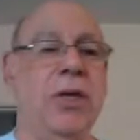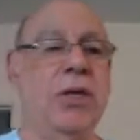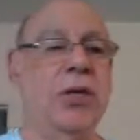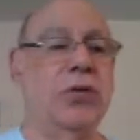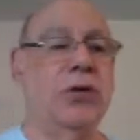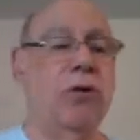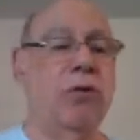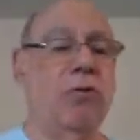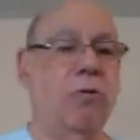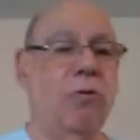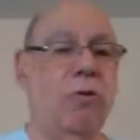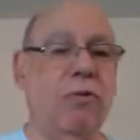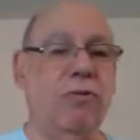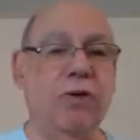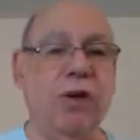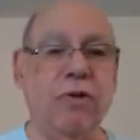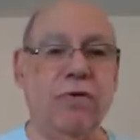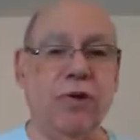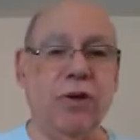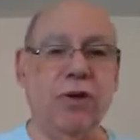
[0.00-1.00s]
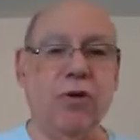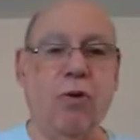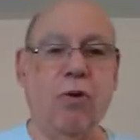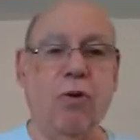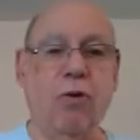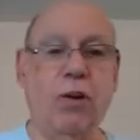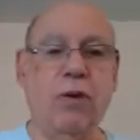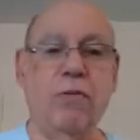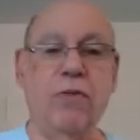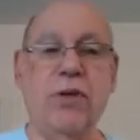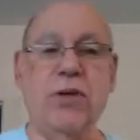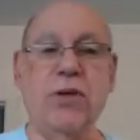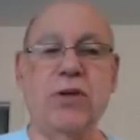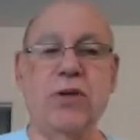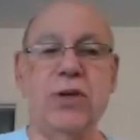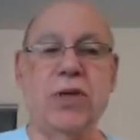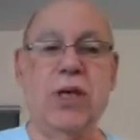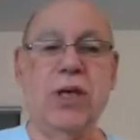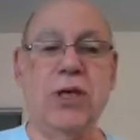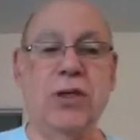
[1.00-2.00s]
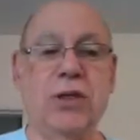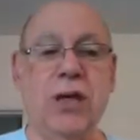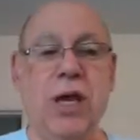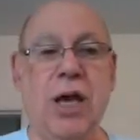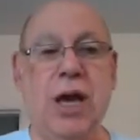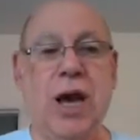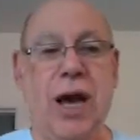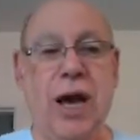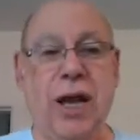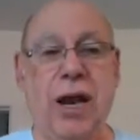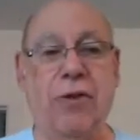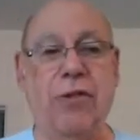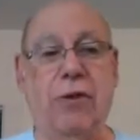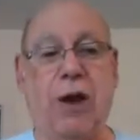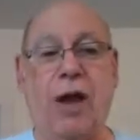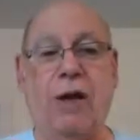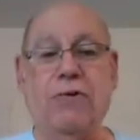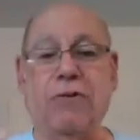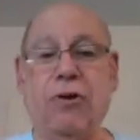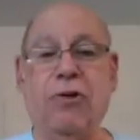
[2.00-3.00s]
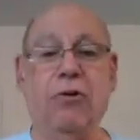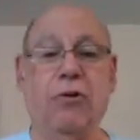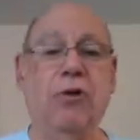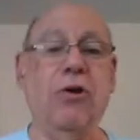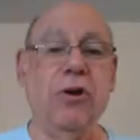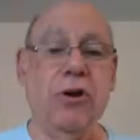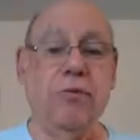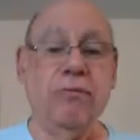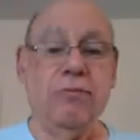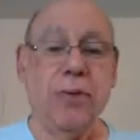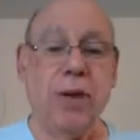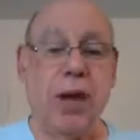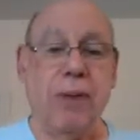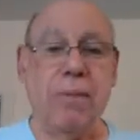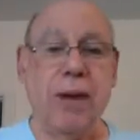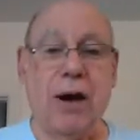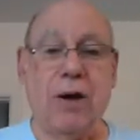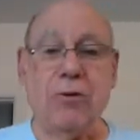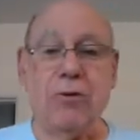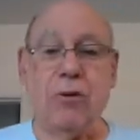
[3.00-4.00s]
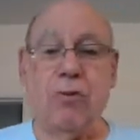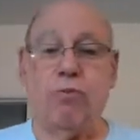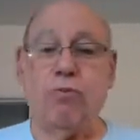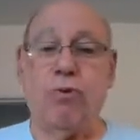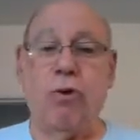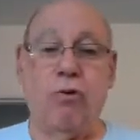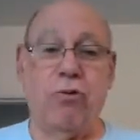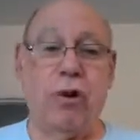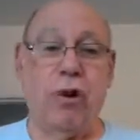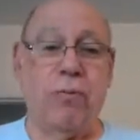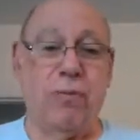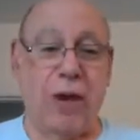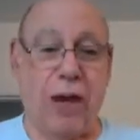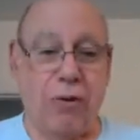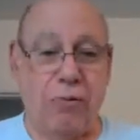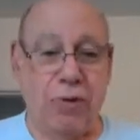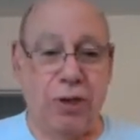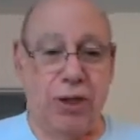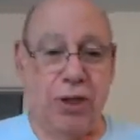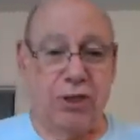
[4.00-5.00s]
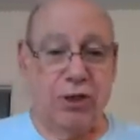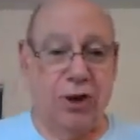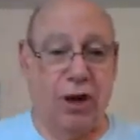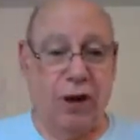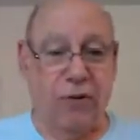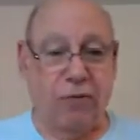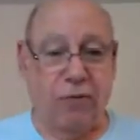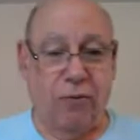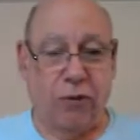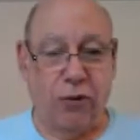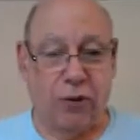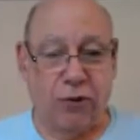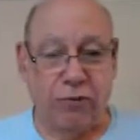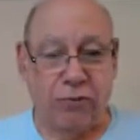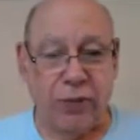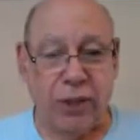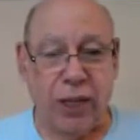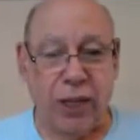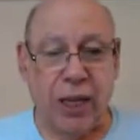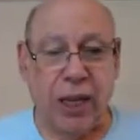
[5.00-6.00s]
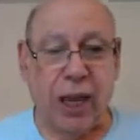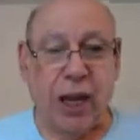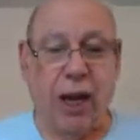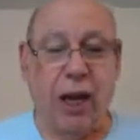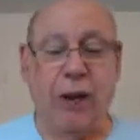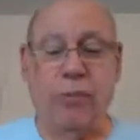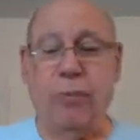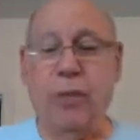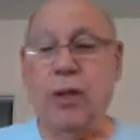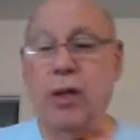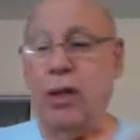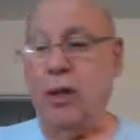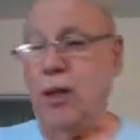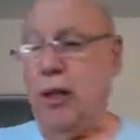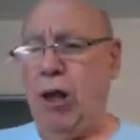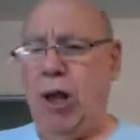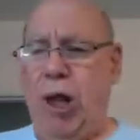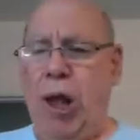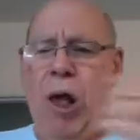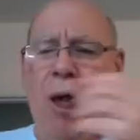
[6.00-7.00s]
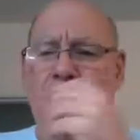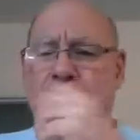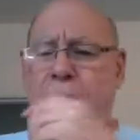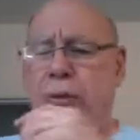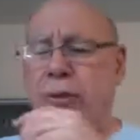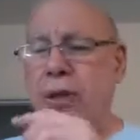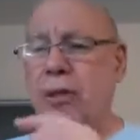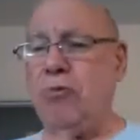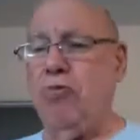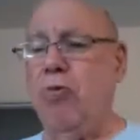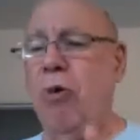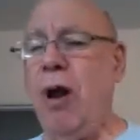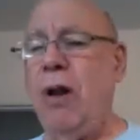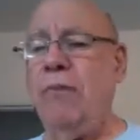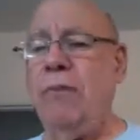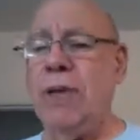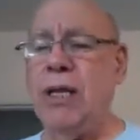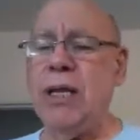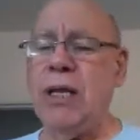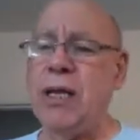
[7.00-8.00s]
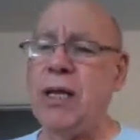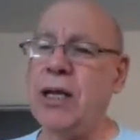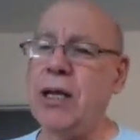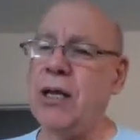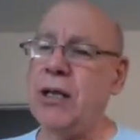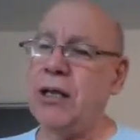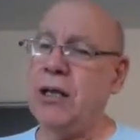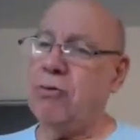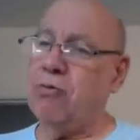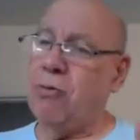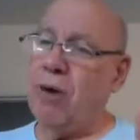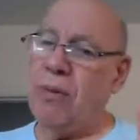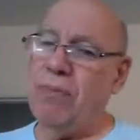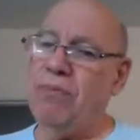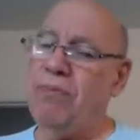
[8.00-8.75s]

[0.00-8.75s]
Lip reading: so we've given you all of these things, and I felt good about the program that we designed for you. There's one